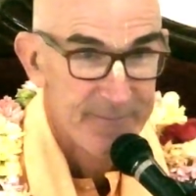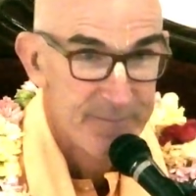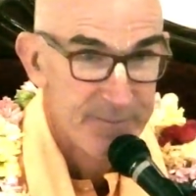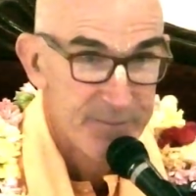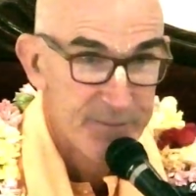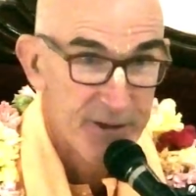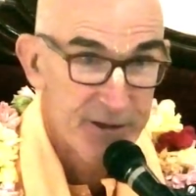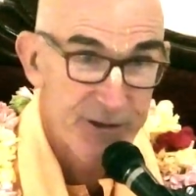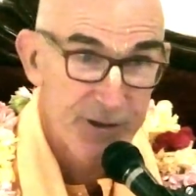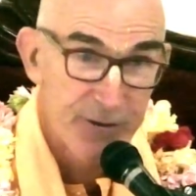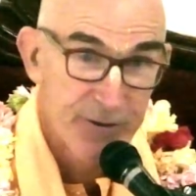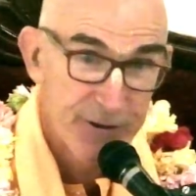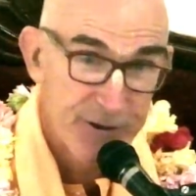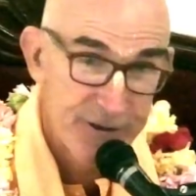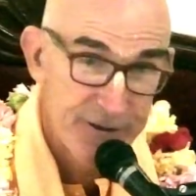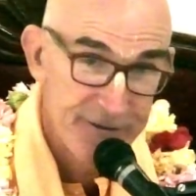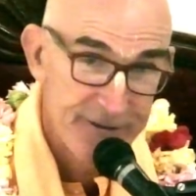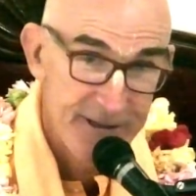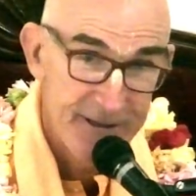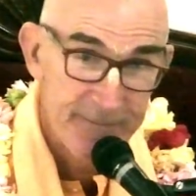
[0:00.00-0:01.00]
Does
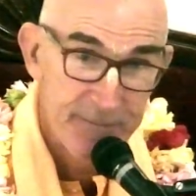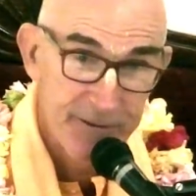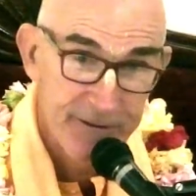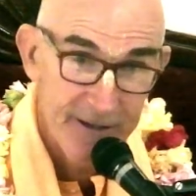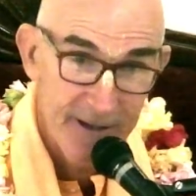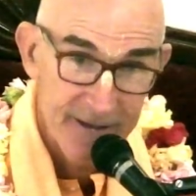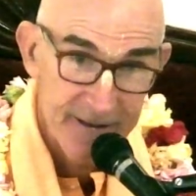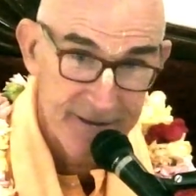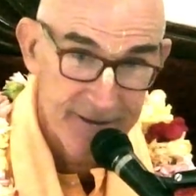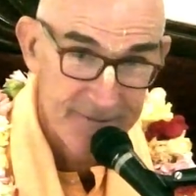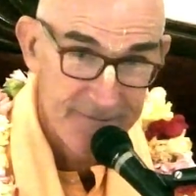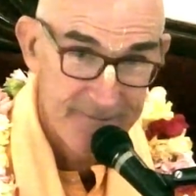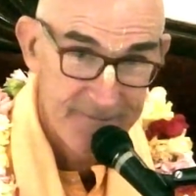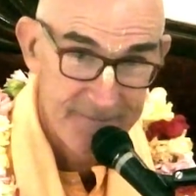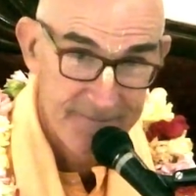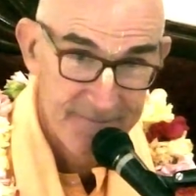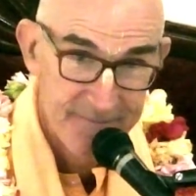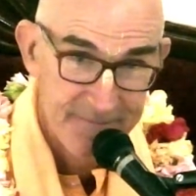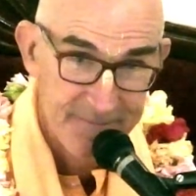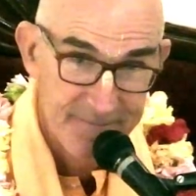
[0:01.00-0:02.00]
Krishna need protection?
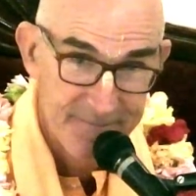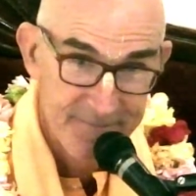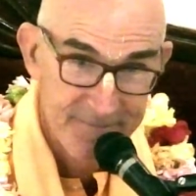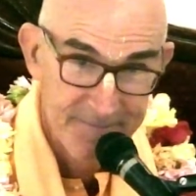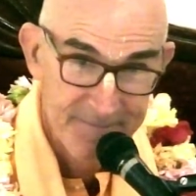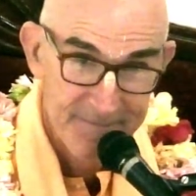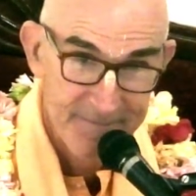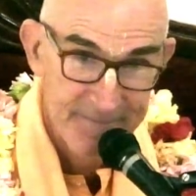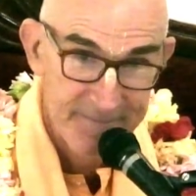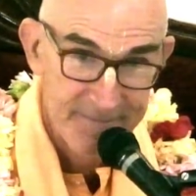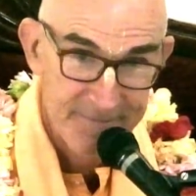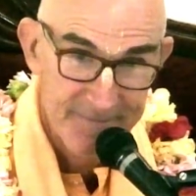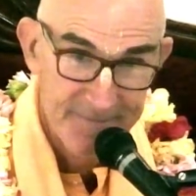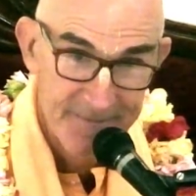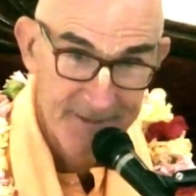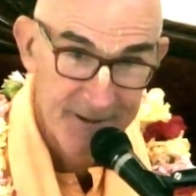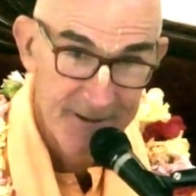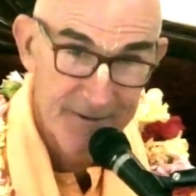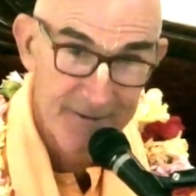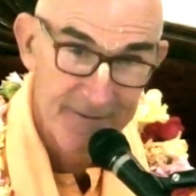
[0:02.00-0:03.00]

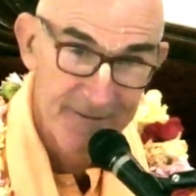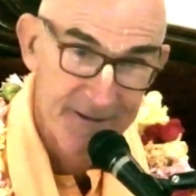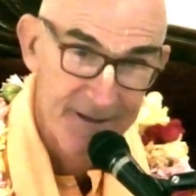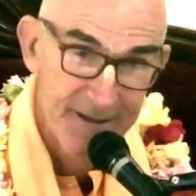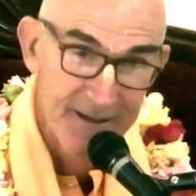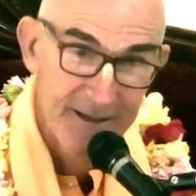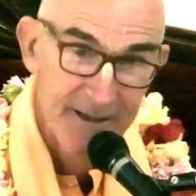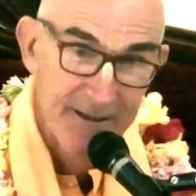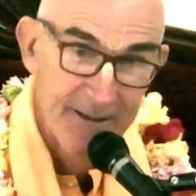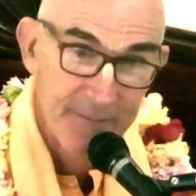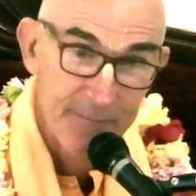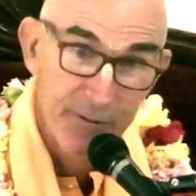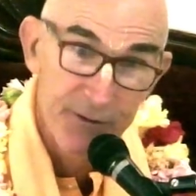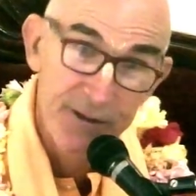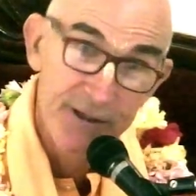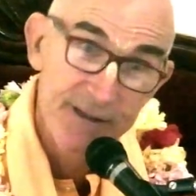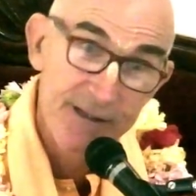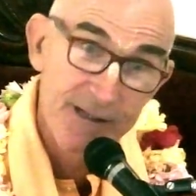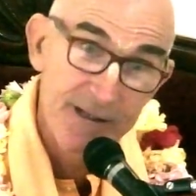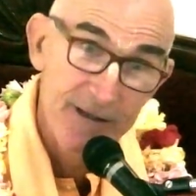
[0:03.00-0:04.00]
No. But
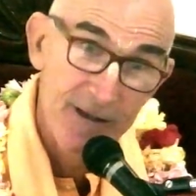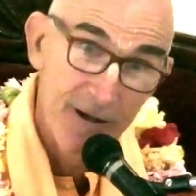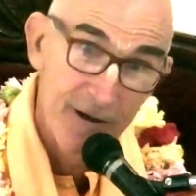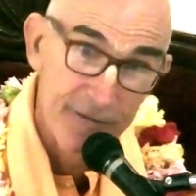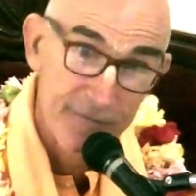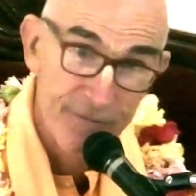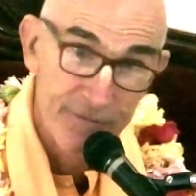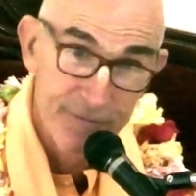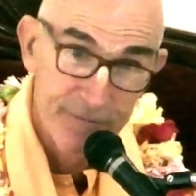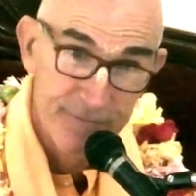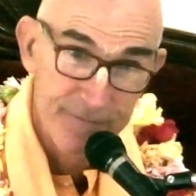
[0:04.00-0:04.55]
this is love.